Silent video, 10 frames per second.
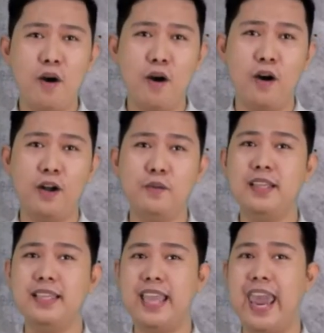all
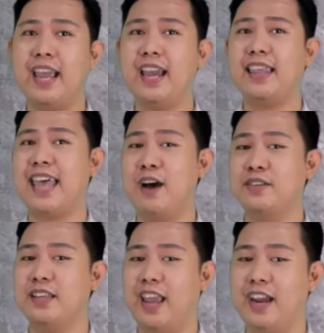would take a
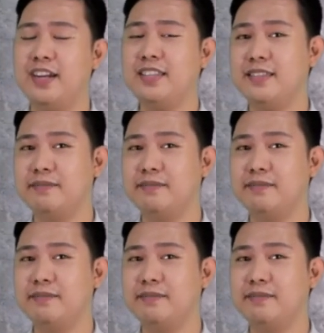thousand years.